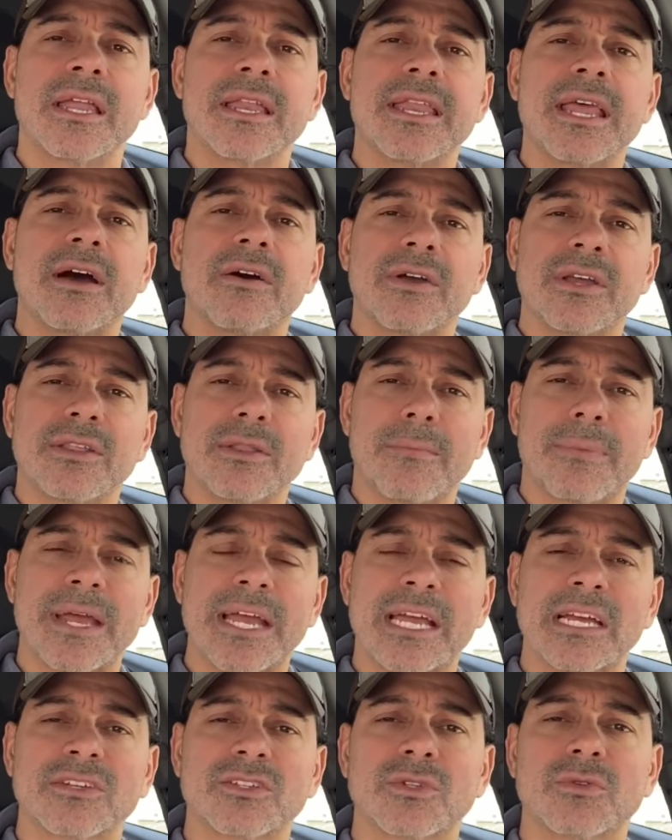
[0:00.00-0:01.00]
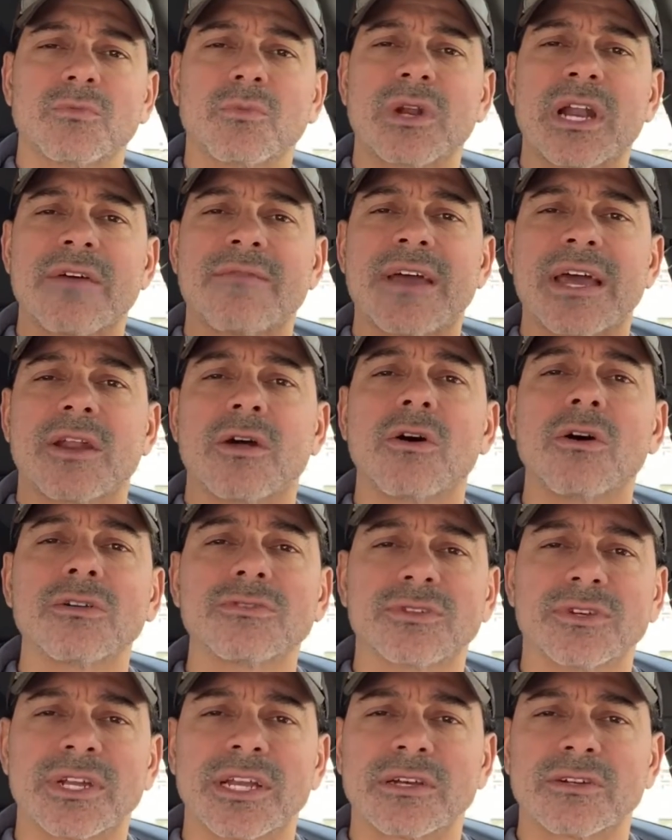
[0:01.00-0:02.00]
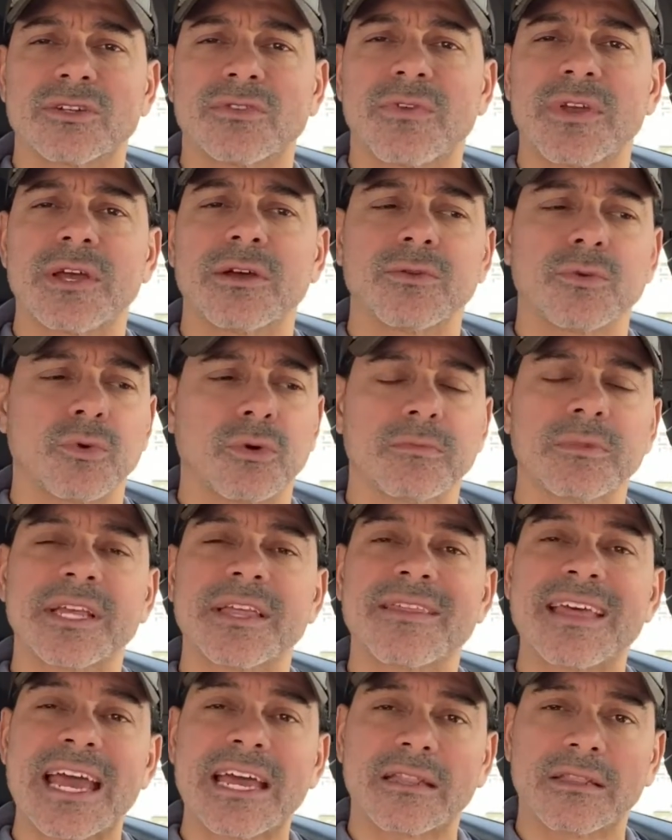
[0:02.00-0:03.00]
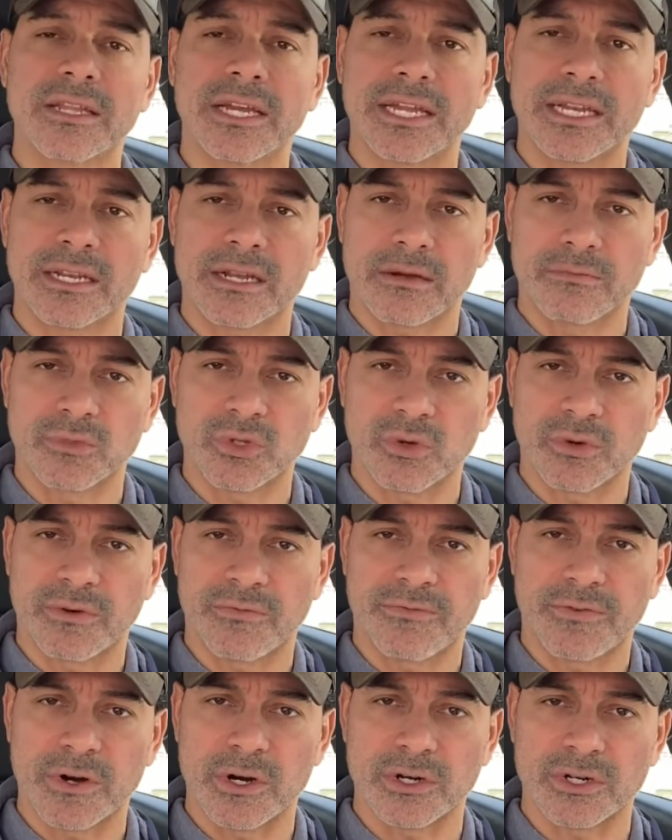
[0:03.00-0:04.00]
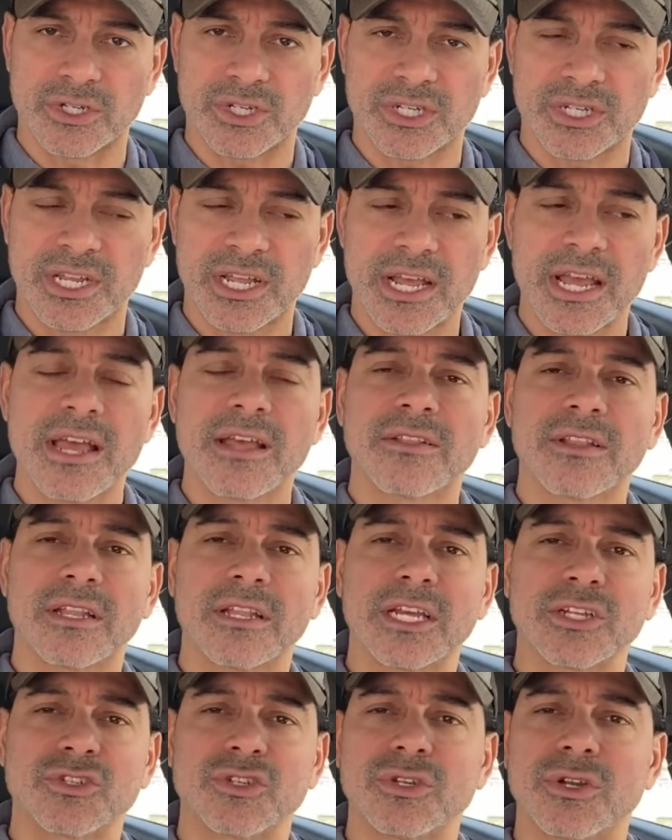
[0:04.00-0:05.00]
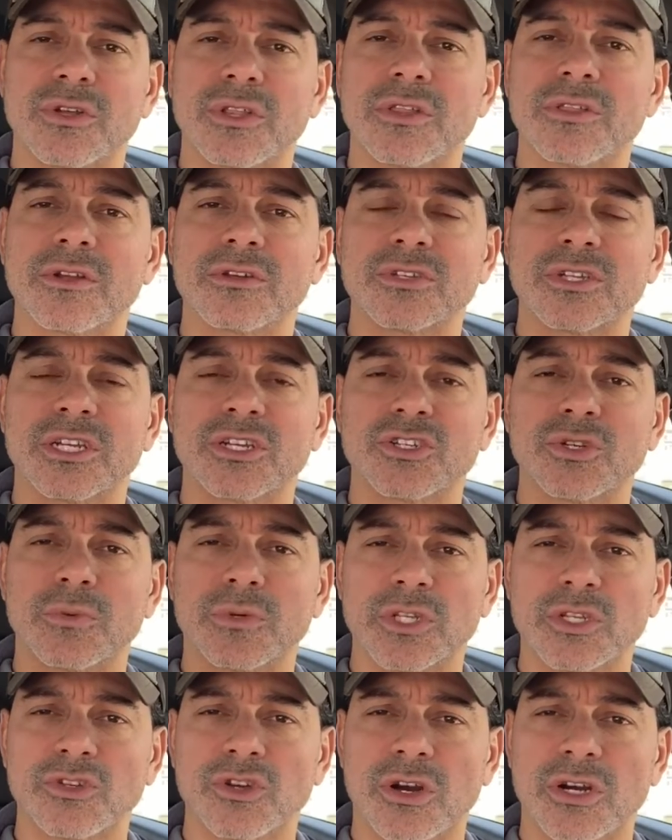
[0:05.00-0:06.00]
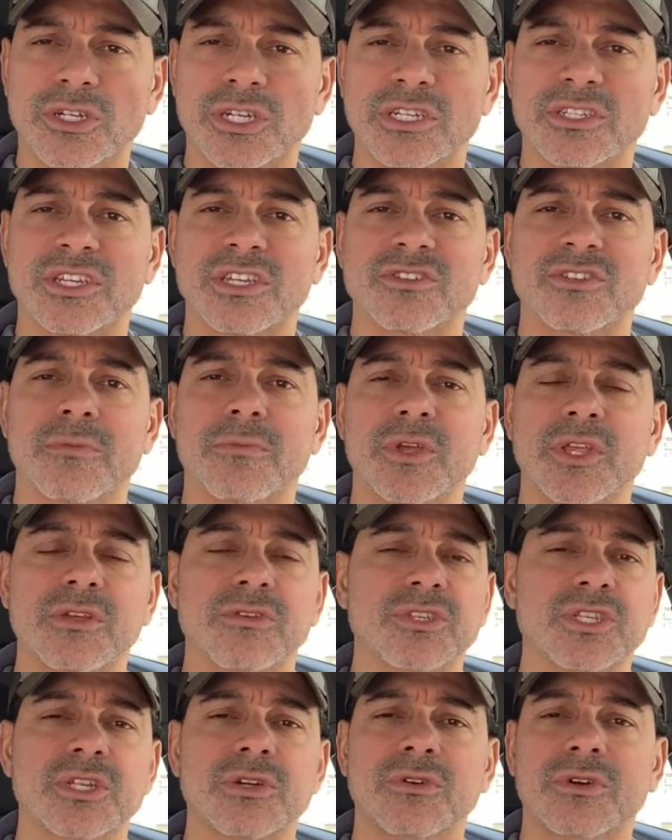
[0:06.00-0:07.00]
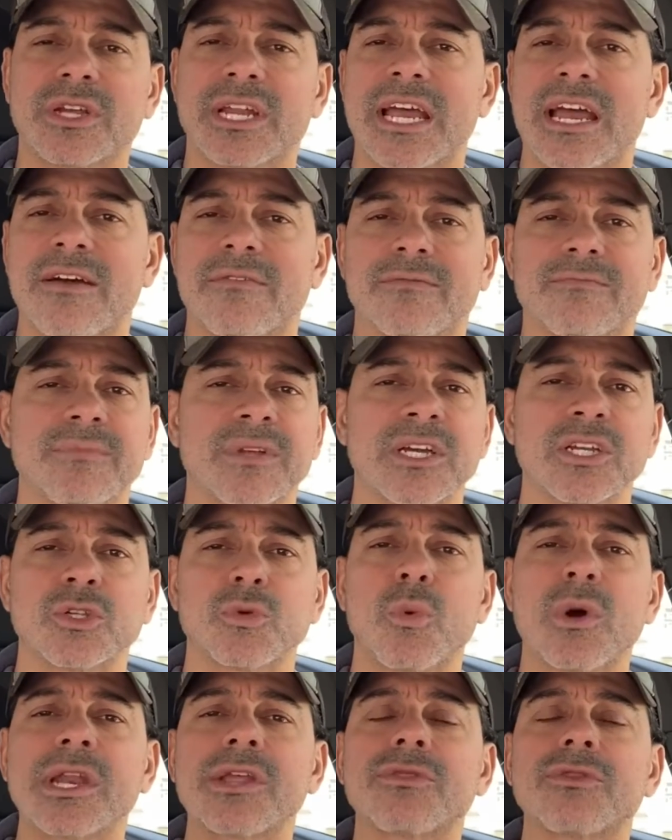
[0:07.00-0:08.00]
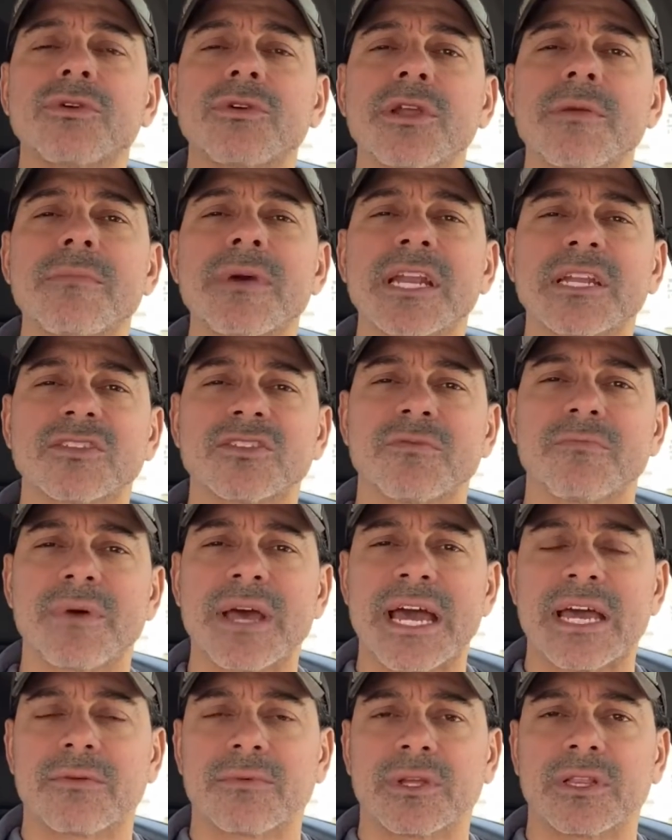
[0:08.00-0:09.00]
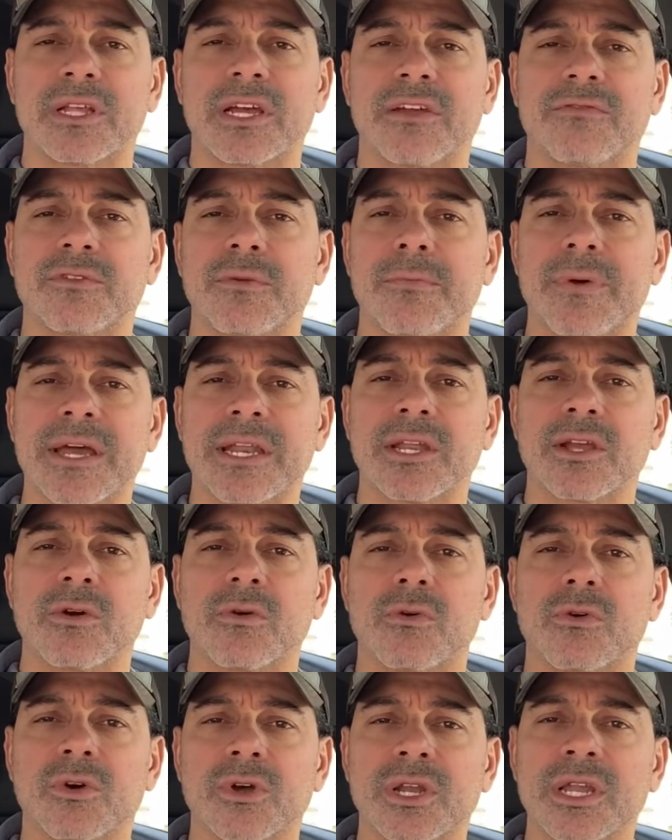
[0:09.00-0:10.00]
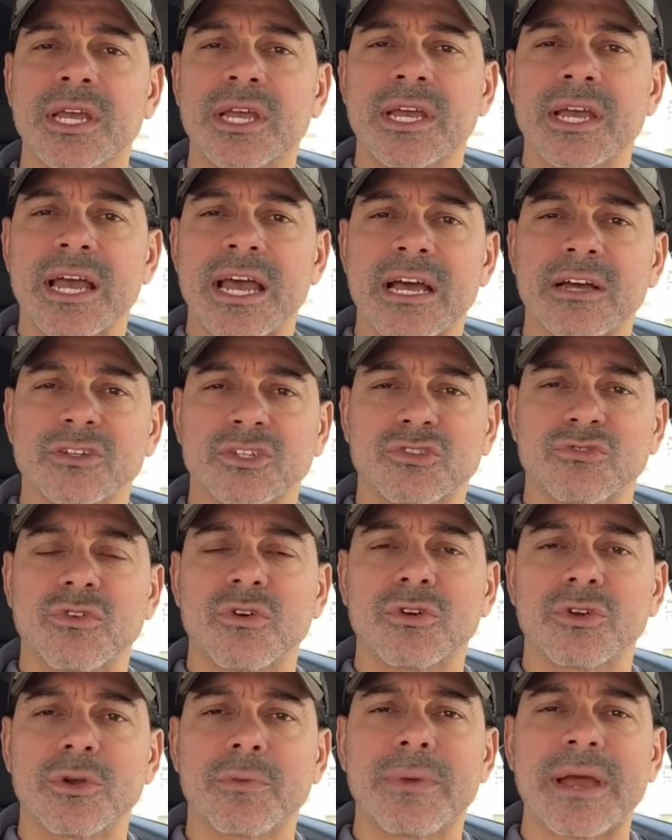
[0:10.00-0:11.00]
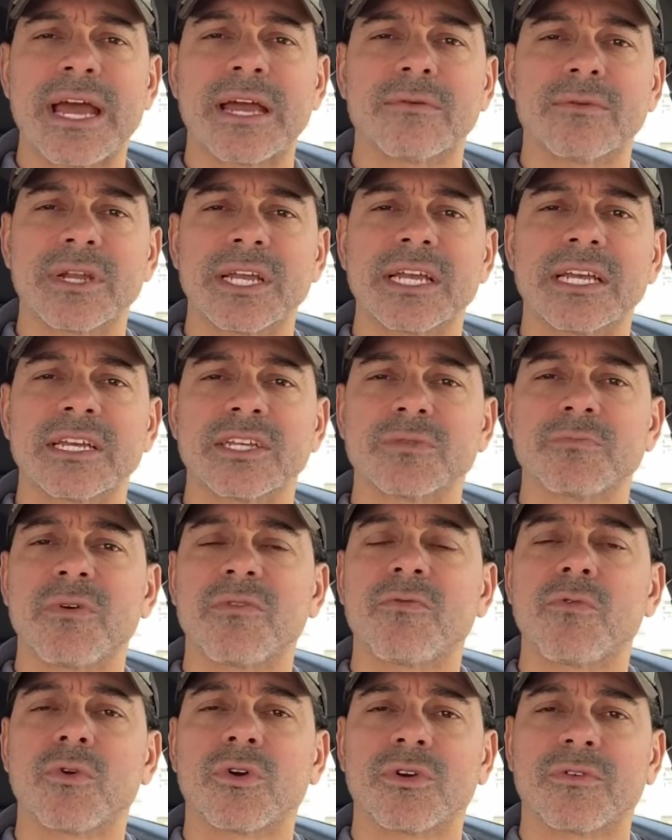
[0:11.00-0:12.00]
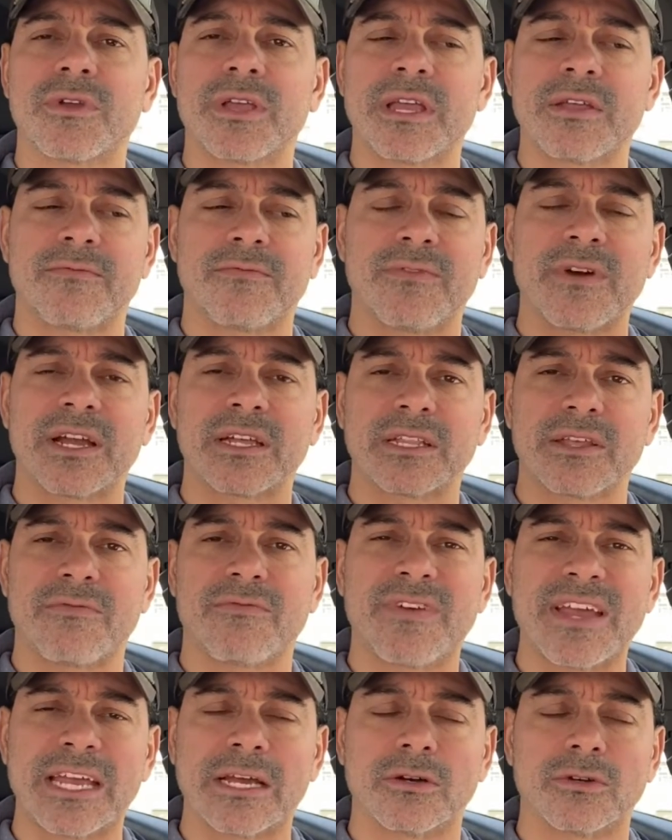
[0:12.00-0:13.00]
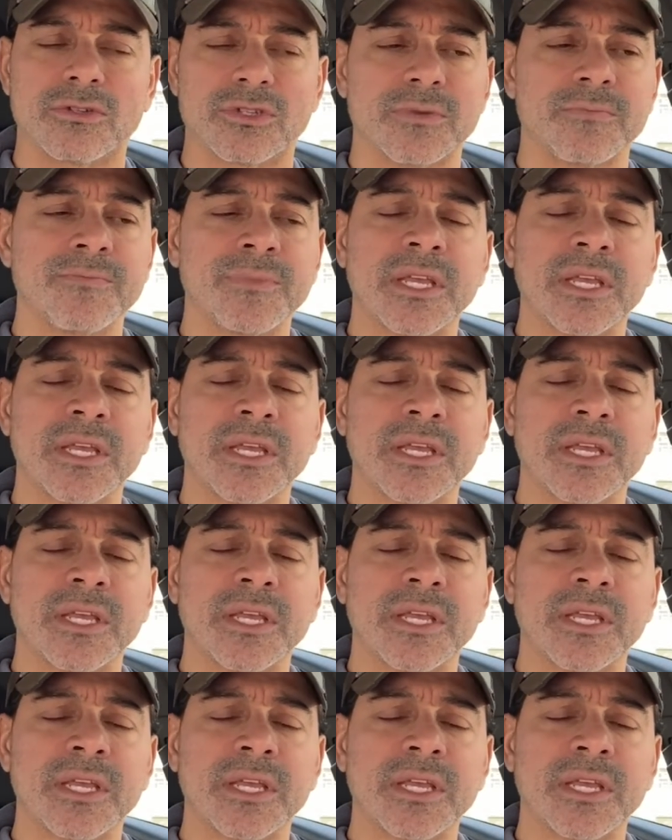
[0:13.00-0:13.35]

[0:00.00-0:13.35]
Now, in the past, when I've had alternators fail, normally that light comes on first to let you know that there's an issue with the charging system, but you still could have 20-30 minutes of battery life depending on how strong your battery is before it finally fails.